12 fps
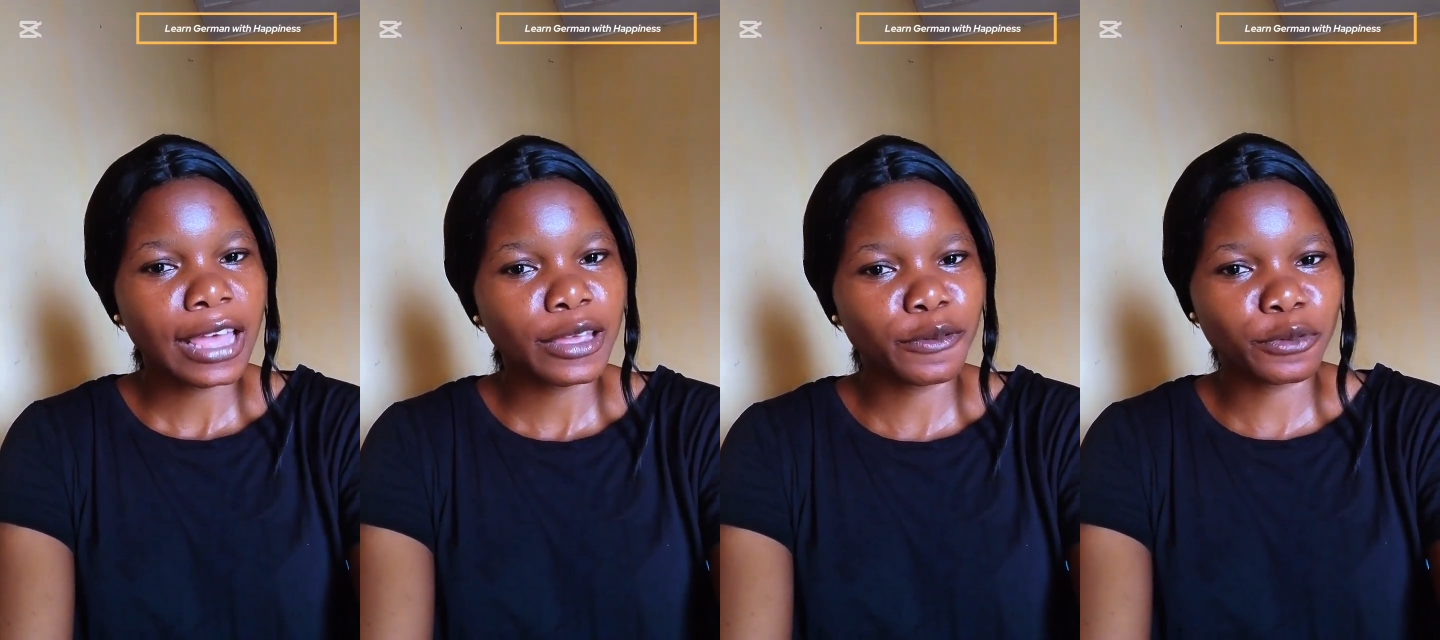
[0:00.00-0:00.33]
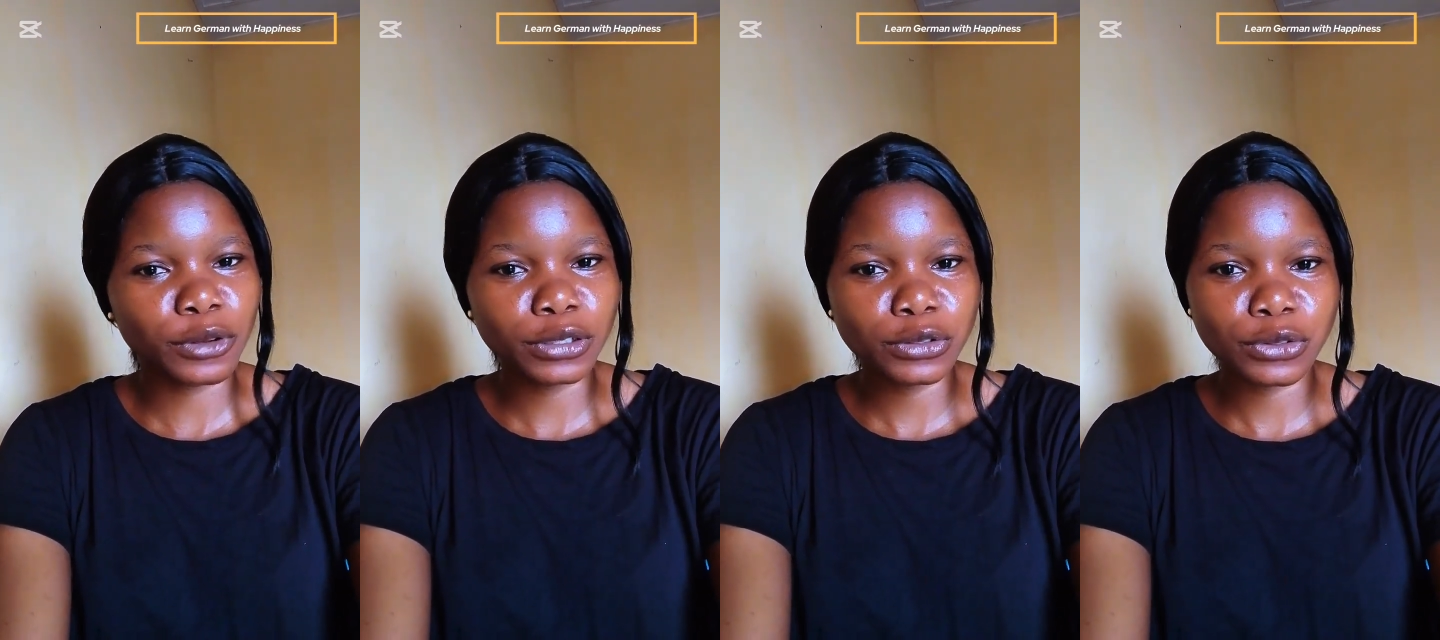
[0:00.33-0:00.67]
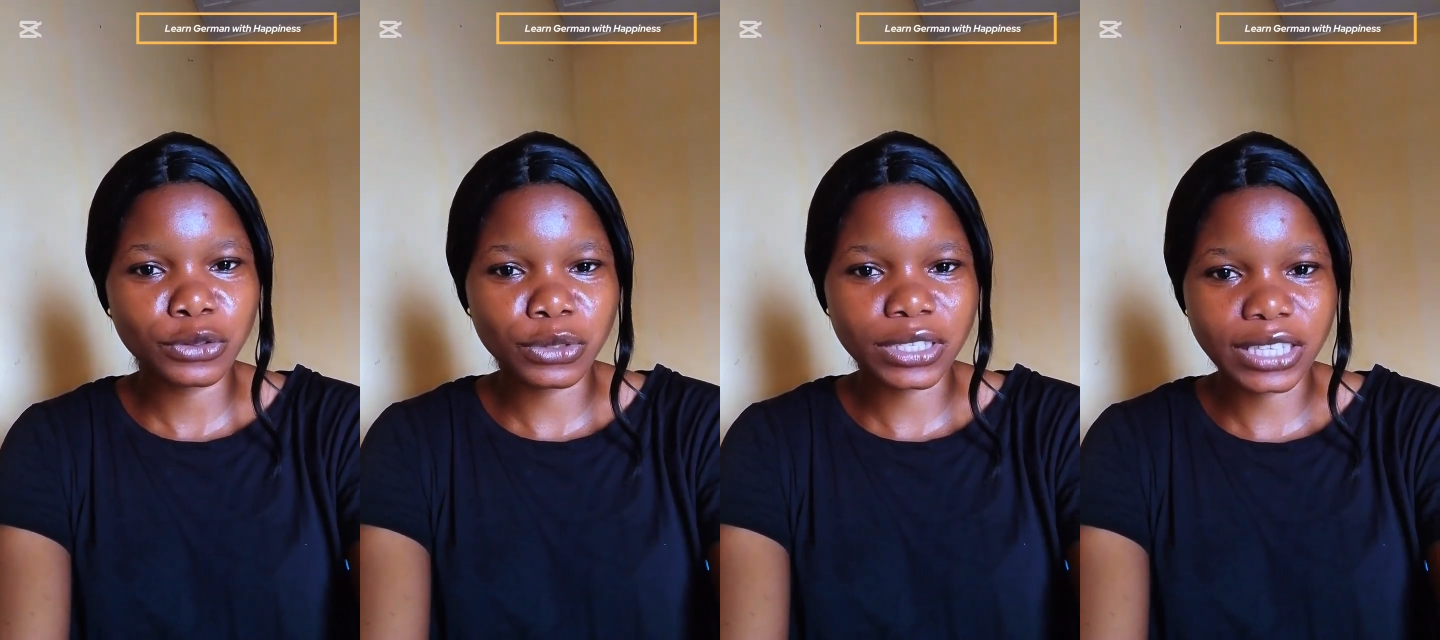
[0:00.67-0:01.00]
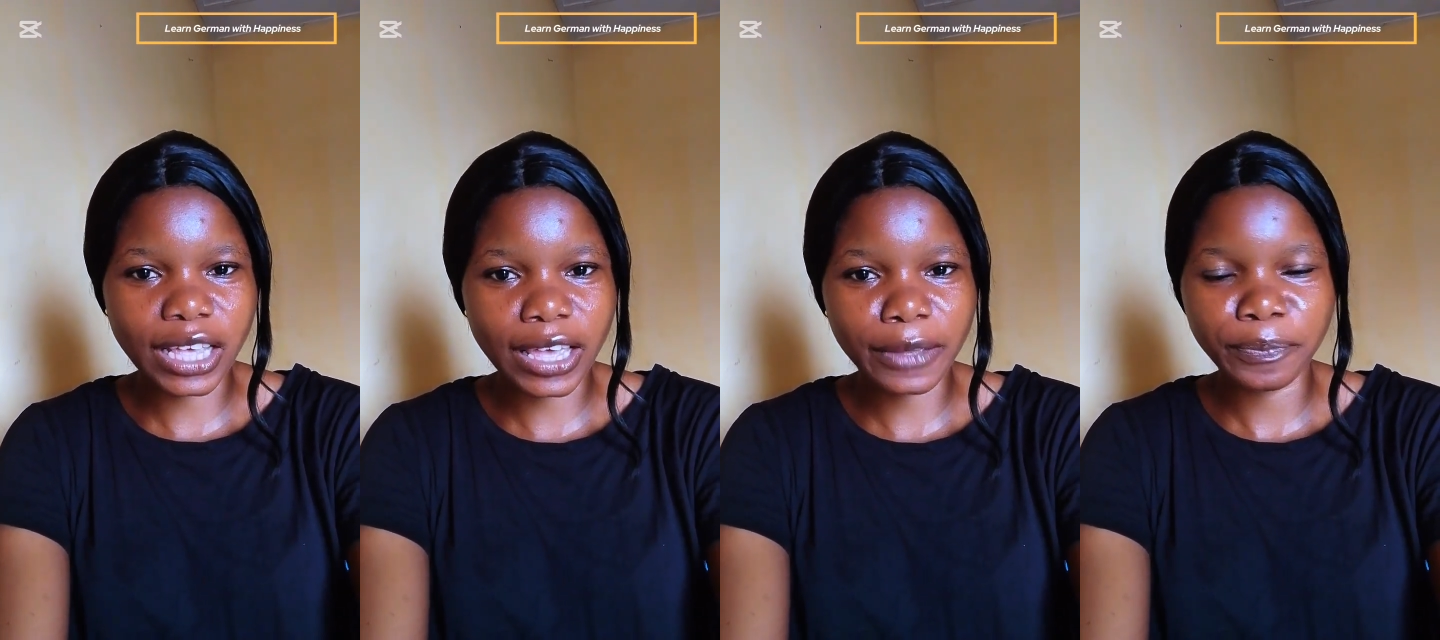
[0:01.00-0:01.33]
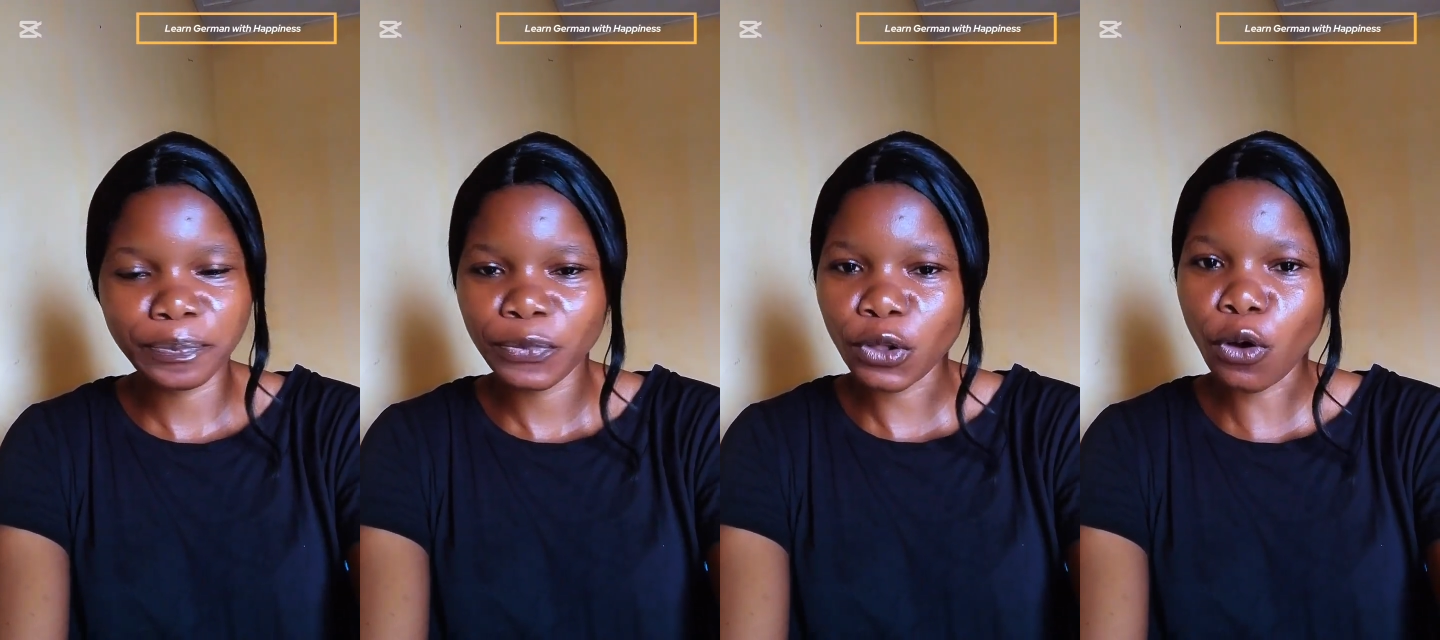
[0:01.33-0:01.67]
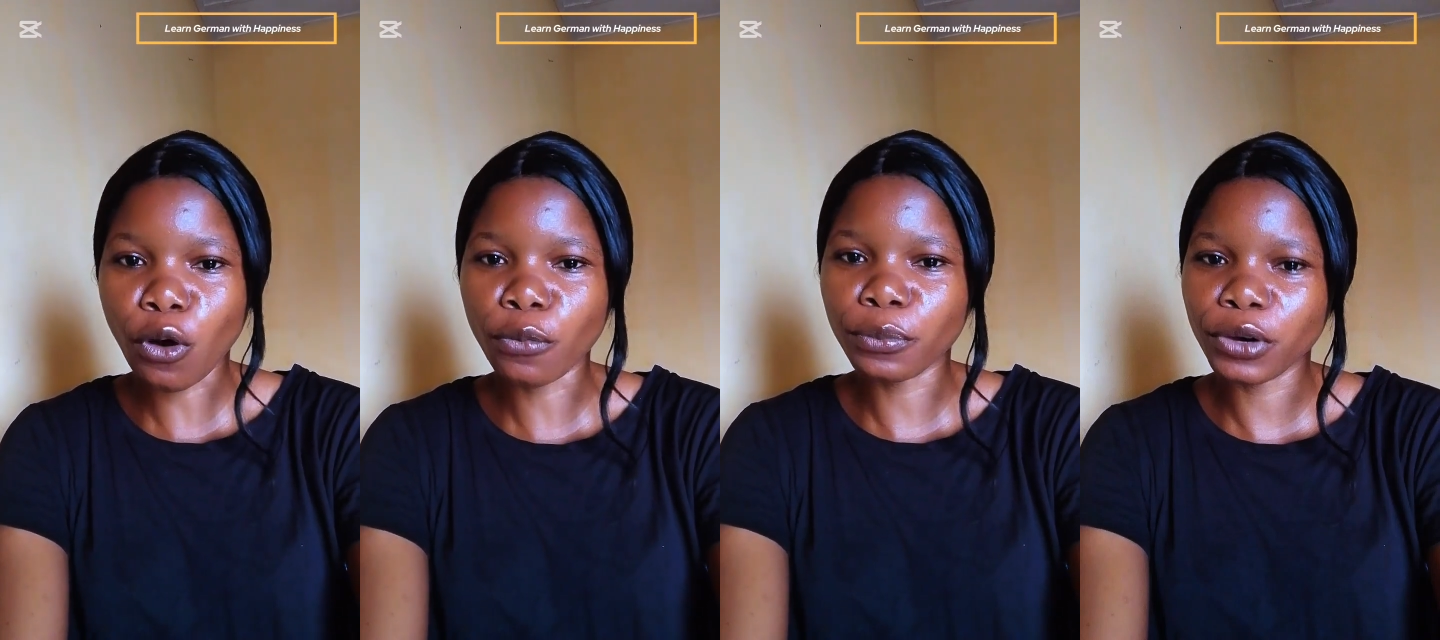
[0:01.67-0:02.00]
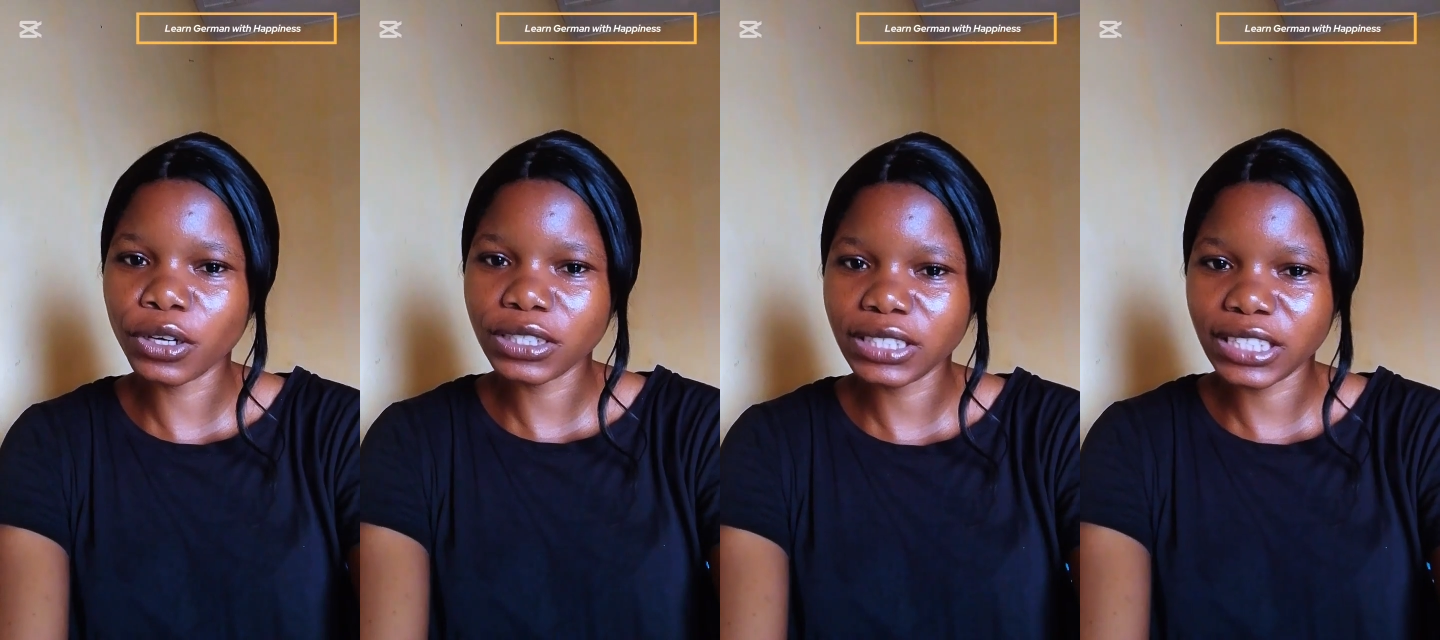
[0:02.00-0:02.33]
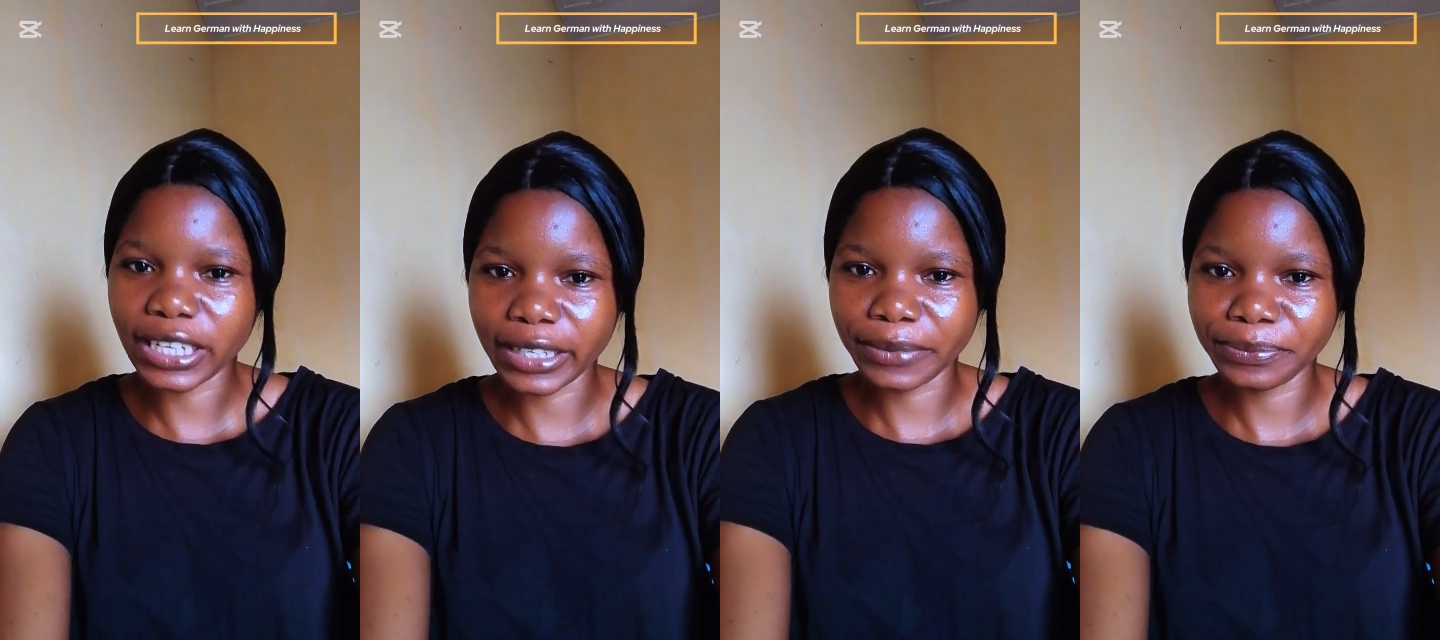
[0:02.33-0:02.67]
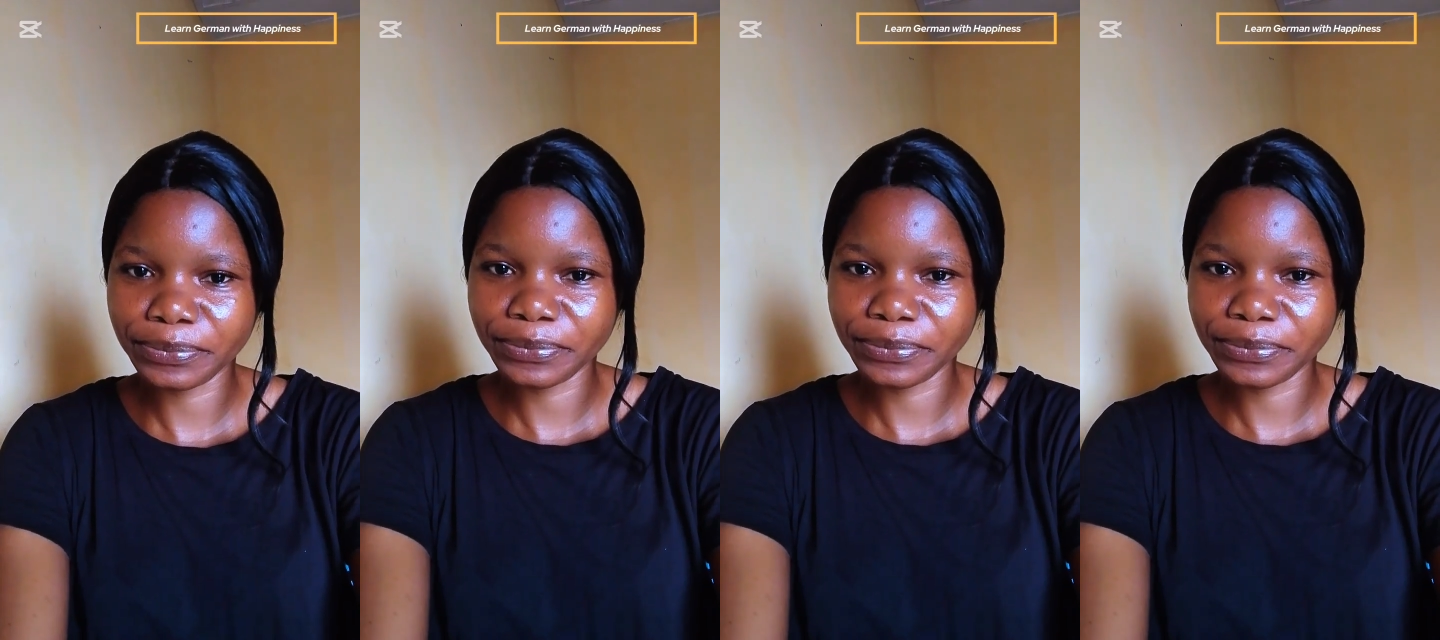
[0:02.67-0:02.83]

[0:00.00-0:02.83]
if you want to say on Monday,